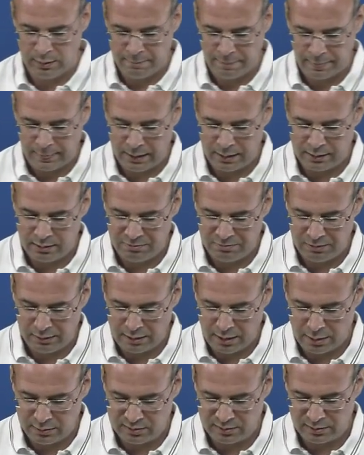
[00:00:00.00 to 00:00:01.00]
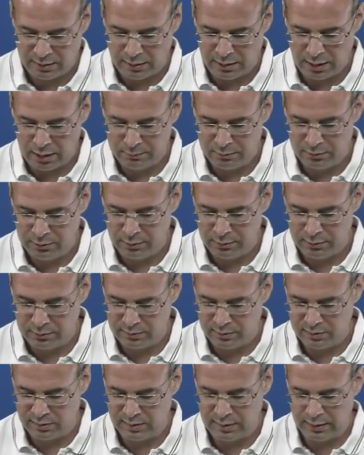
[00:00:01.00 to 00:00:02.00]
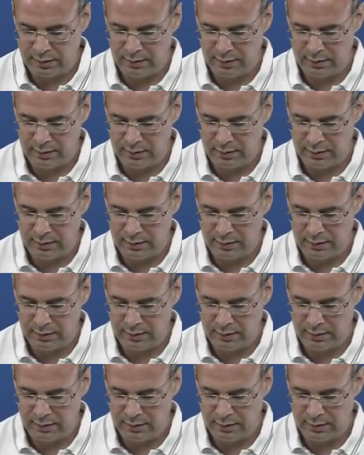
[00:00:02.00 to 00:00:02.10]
And if we now say, I'm going to stay